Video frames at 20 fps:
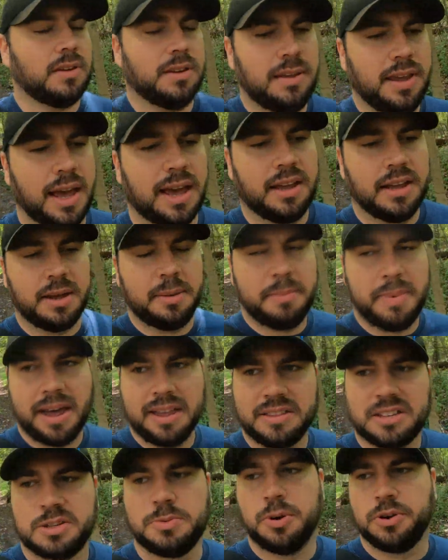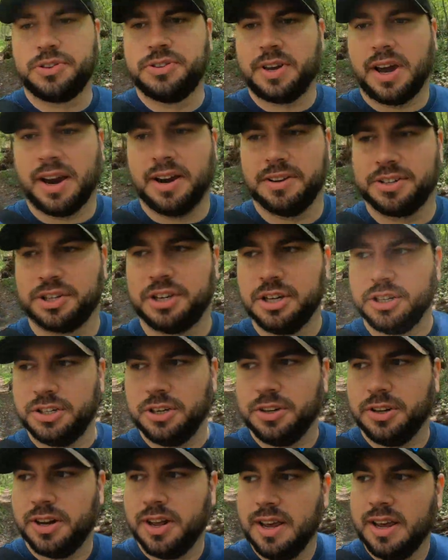Yeah, Matt The Smoking Tire is a good
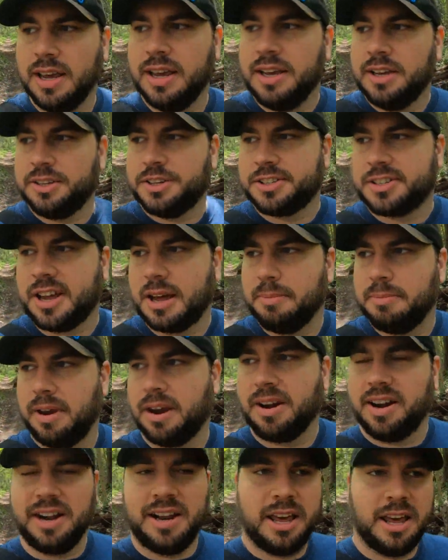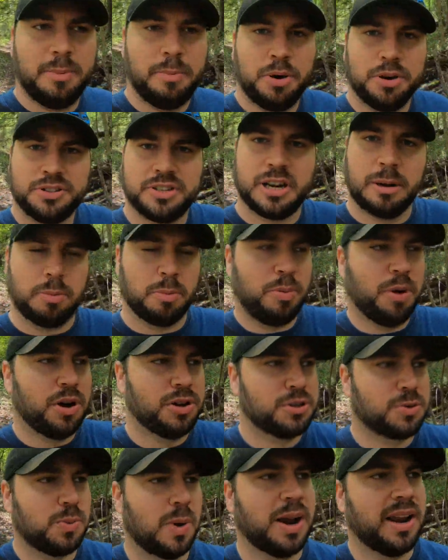dude. Just got married, posted up a
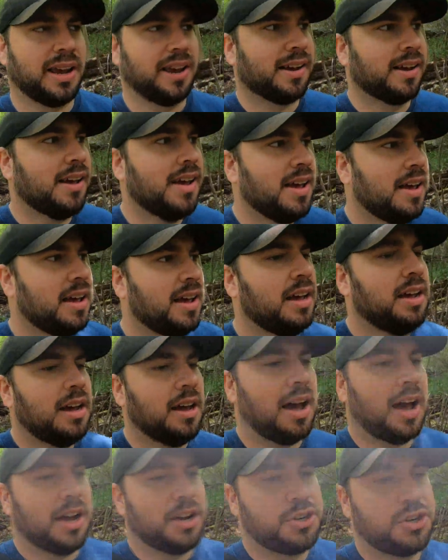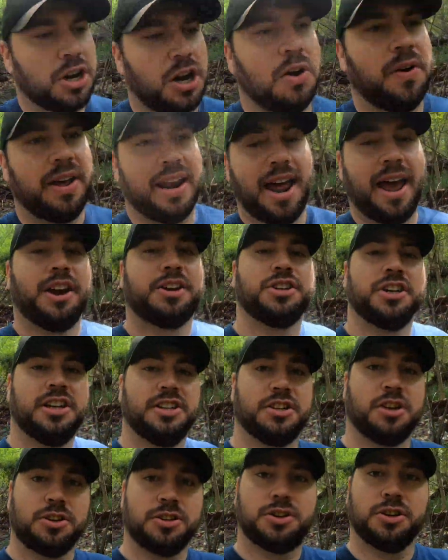post-wedding show, and actually
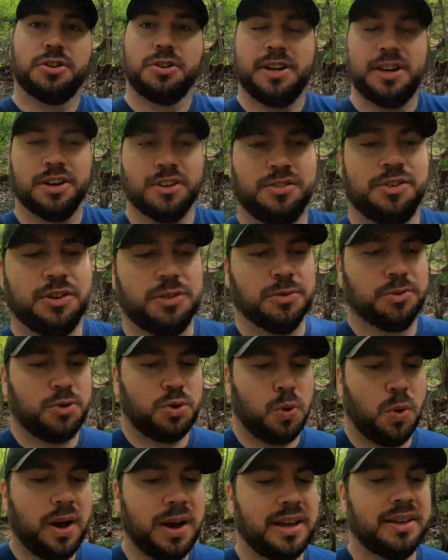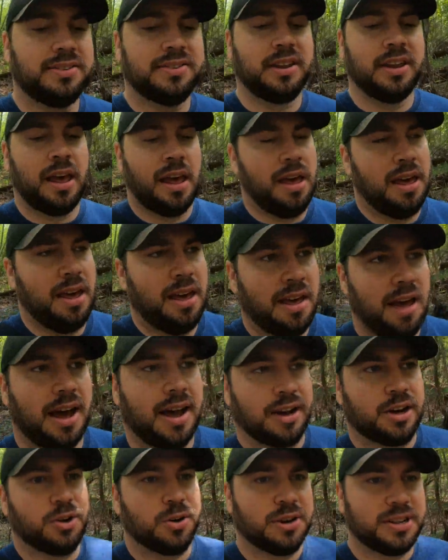has also interviewed twice
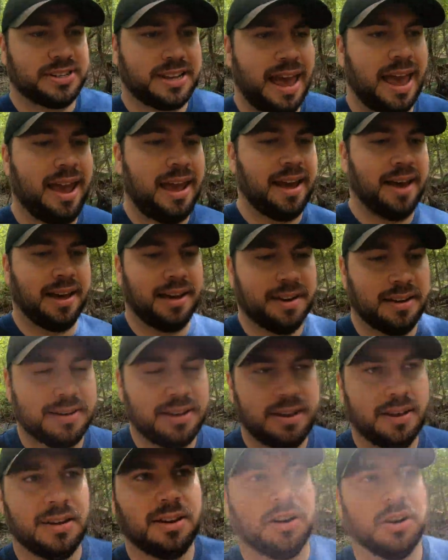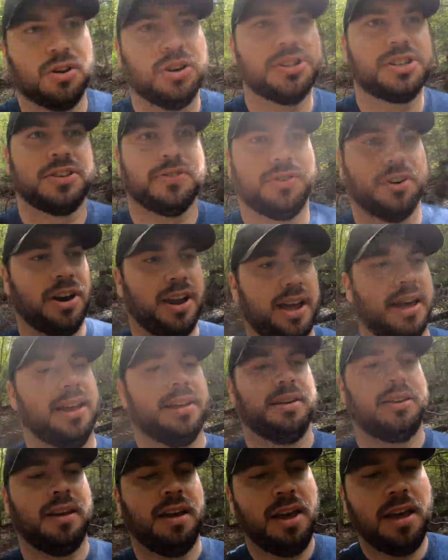Christopher
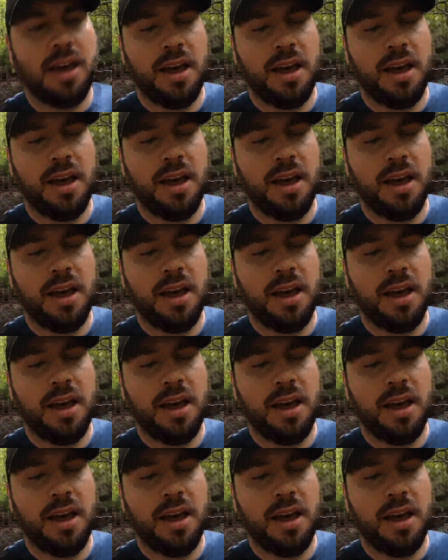Hand,